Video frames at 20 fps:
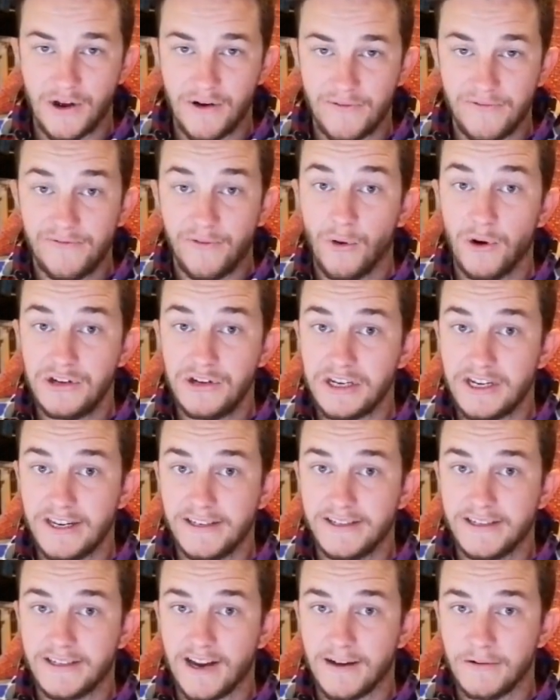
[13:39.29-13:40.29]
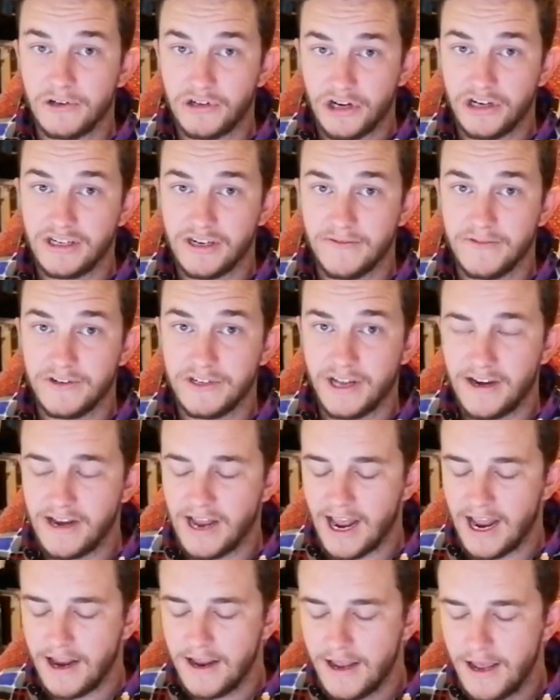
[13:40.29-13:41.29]
force your kids to come to church every
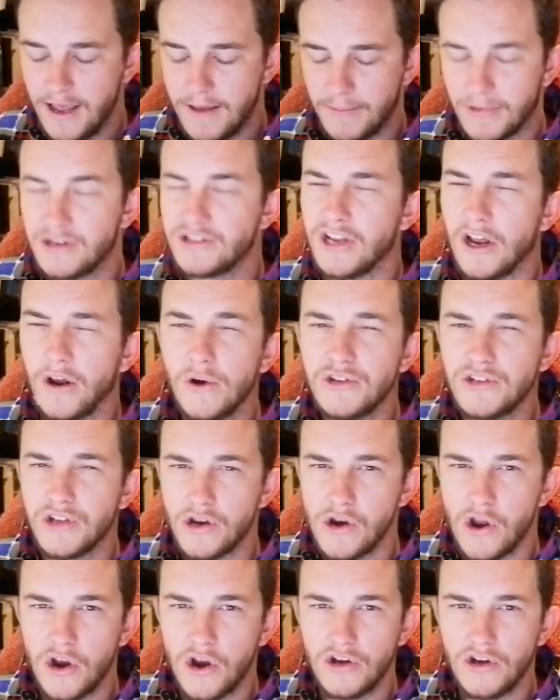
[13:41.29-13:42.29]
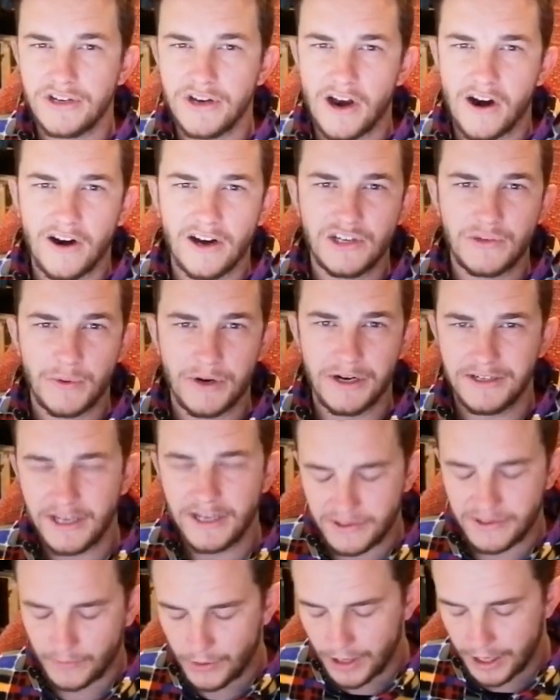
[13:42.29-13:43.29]
Sunday, because I also know scenarios where it
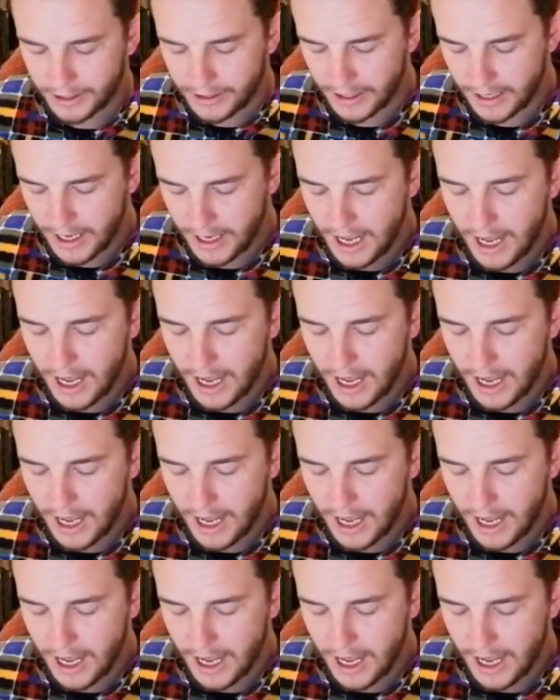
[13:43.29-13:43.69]
doesn't work.